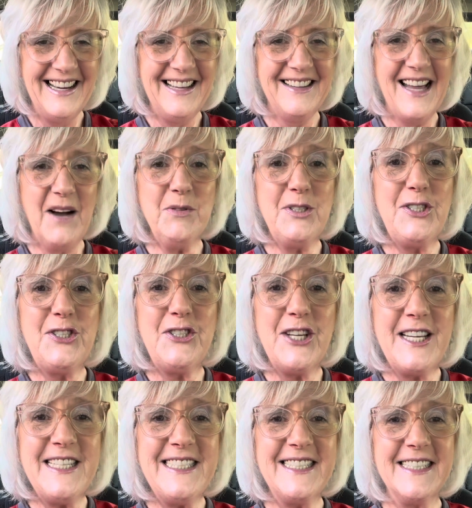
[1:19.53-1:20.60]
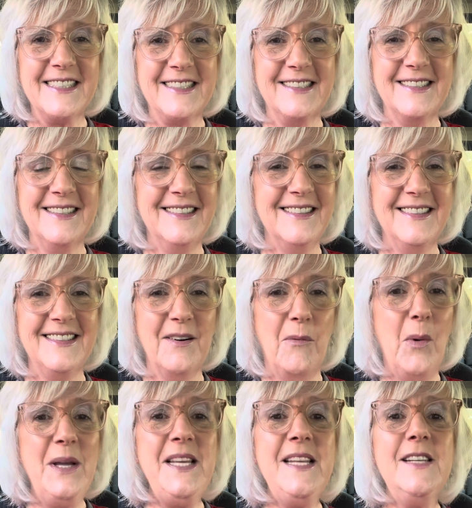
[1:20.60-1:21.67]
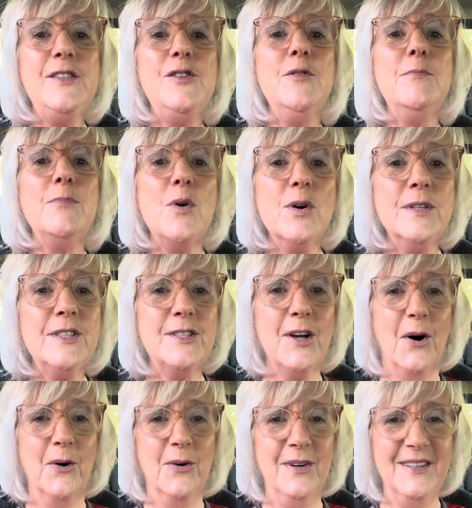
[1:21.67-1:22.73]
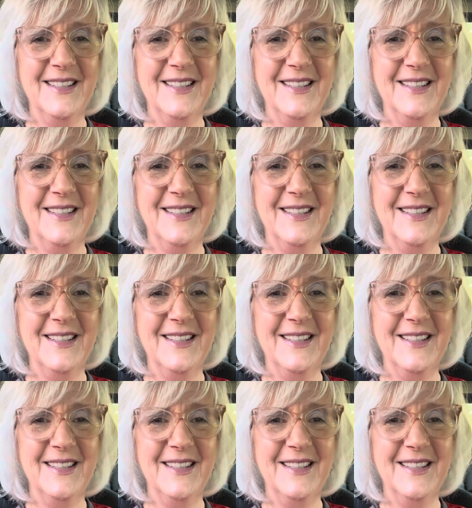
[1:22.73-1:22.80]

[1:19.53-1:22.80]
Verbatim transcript: that was Jesus. We need to do more so.